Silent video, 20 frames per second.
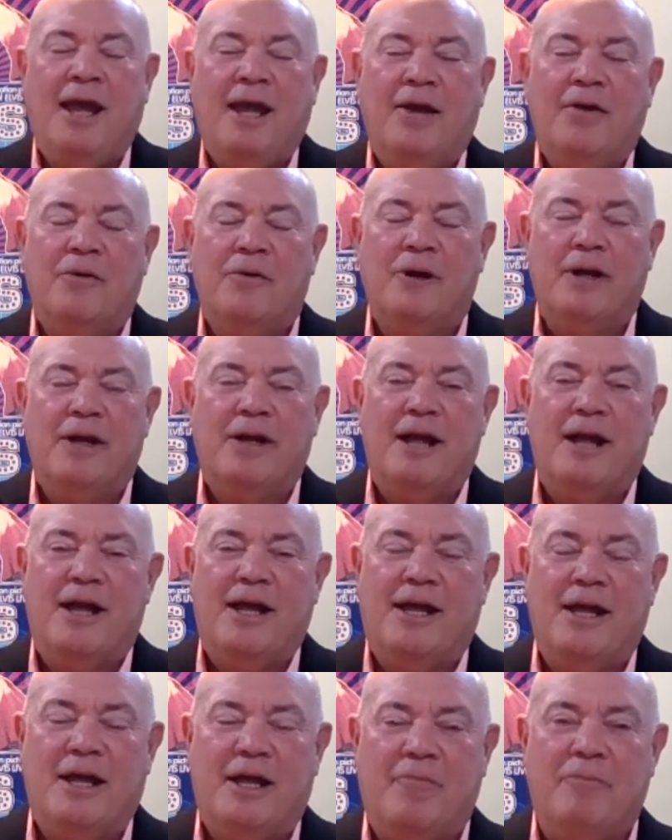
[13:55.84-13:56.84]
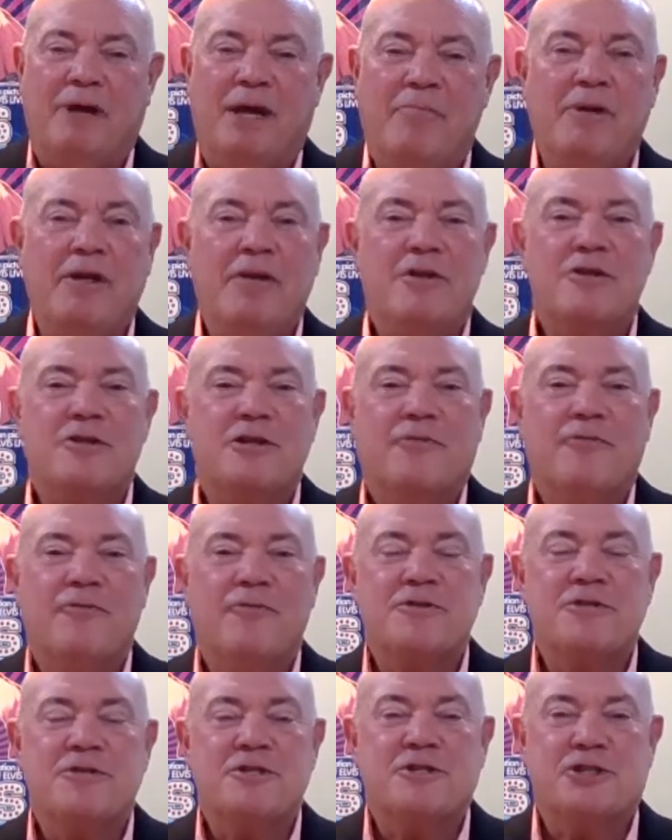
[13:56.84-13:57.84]
Well, it may be the
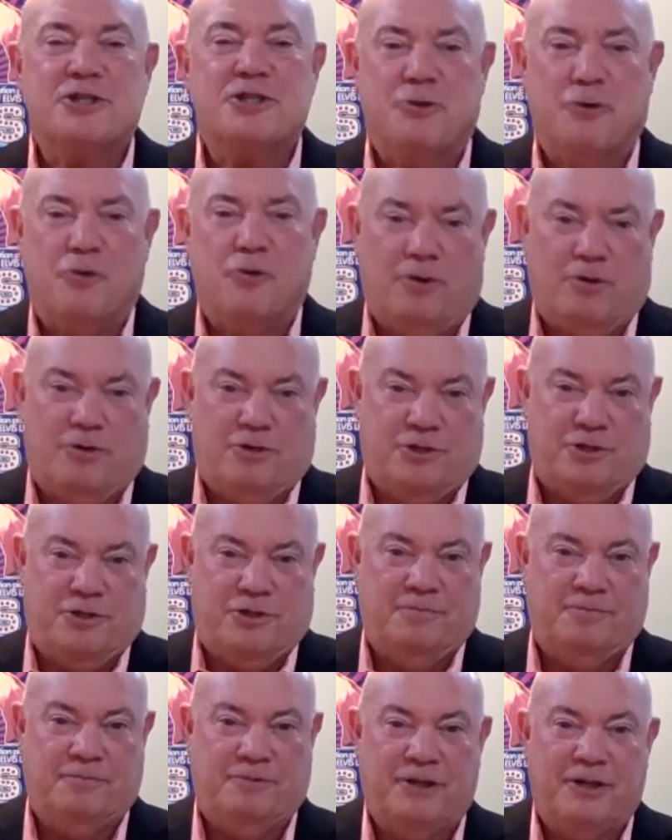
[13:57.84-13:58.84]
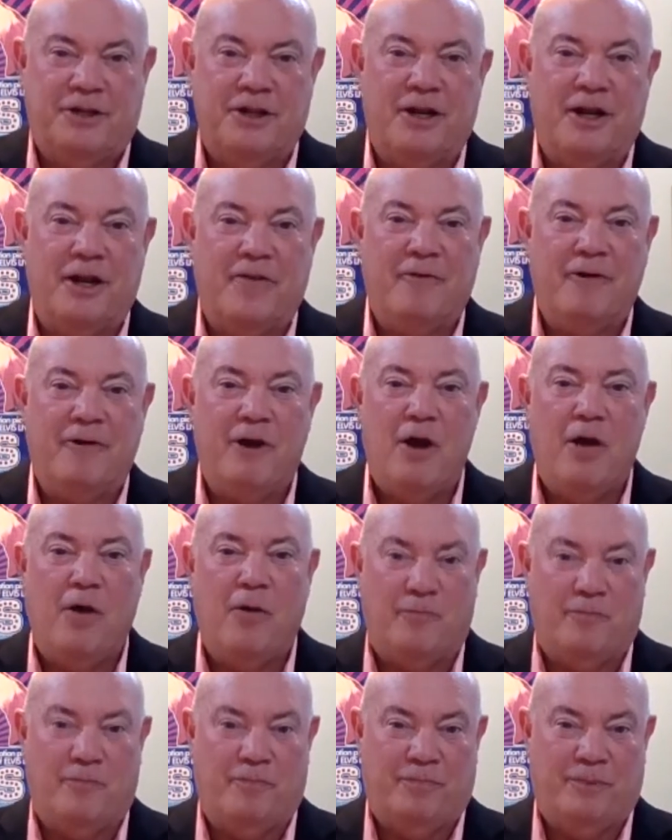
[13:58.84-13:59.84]
difference in stores. You never know.
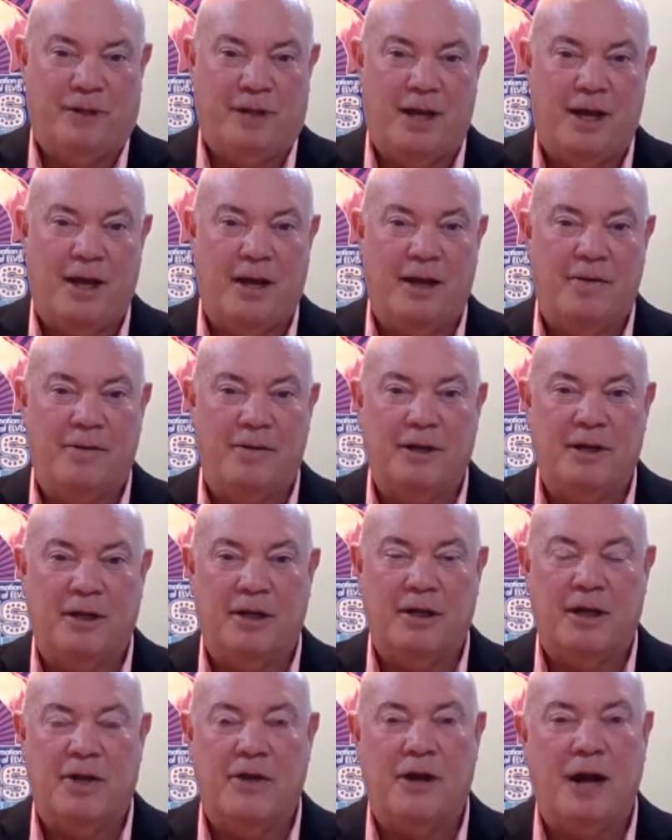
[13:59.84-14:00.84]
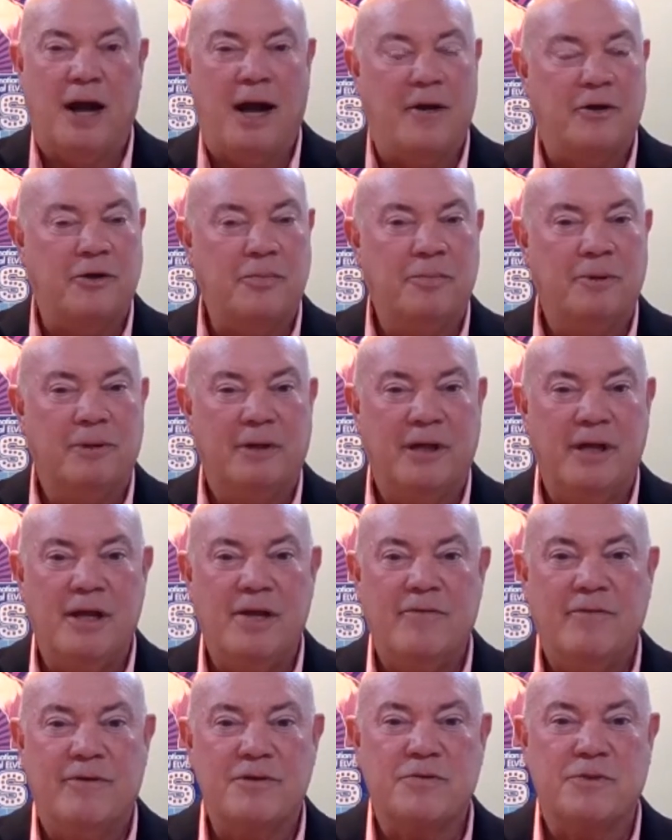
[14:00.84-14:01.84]
Uh, I do
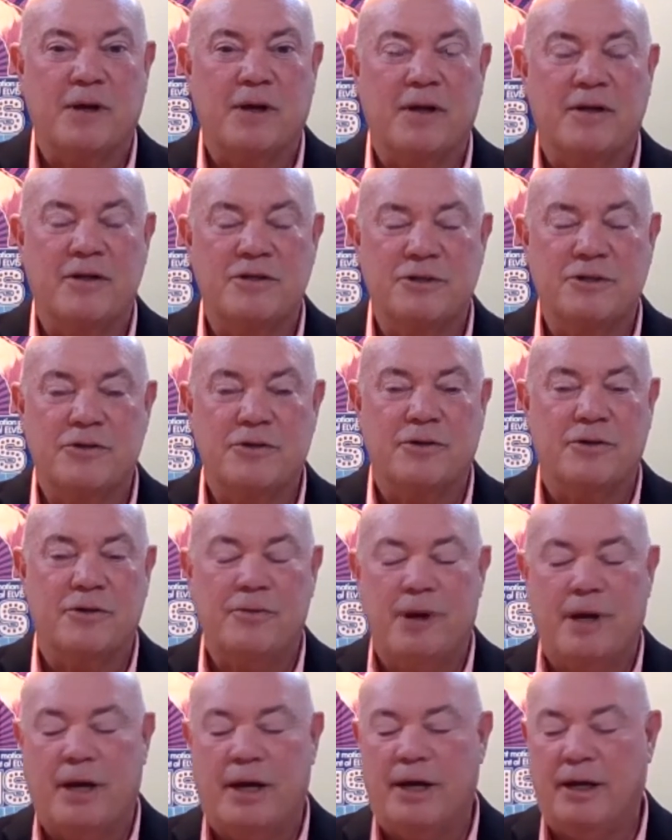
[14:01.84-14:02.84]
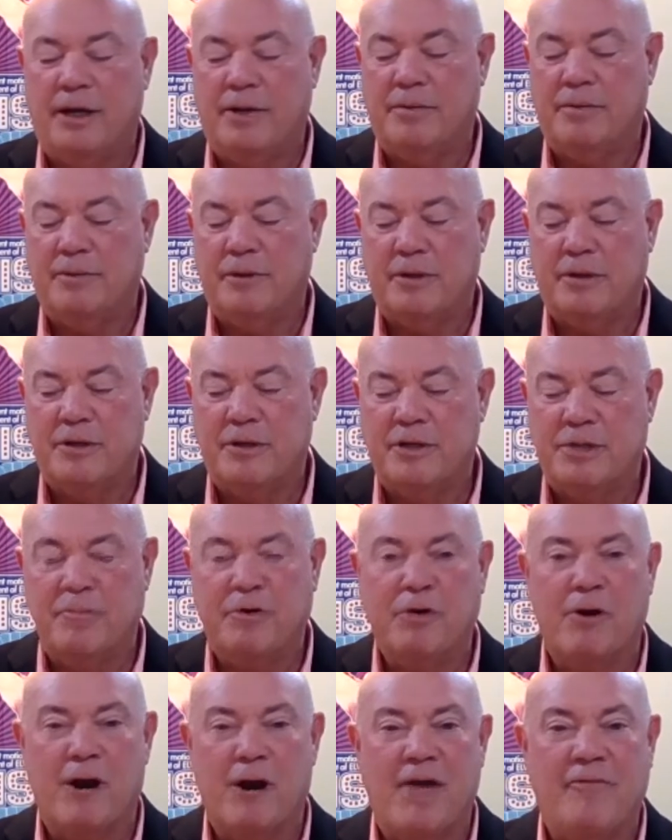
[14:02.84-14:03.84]
believe, as well as you do, uh,
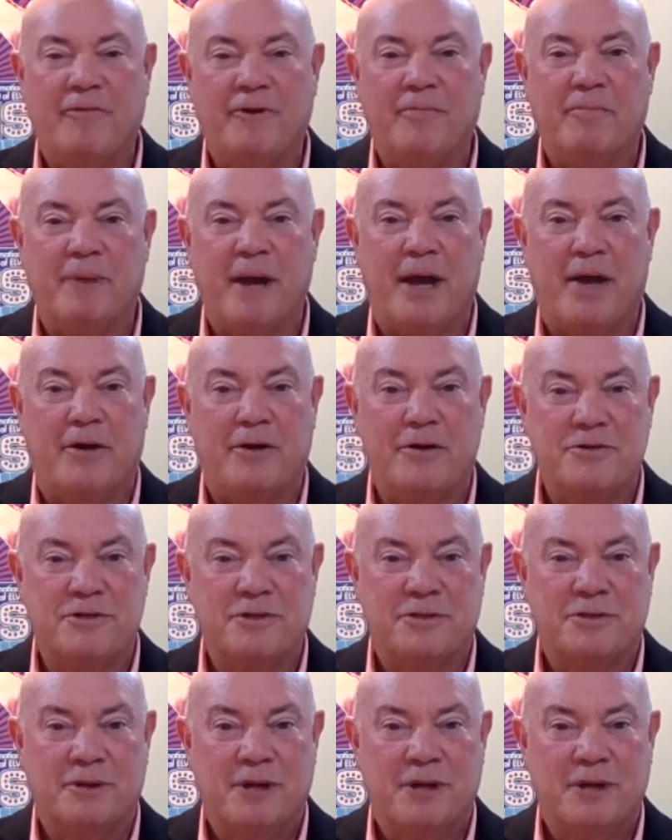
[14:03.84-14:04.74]
demographic matters.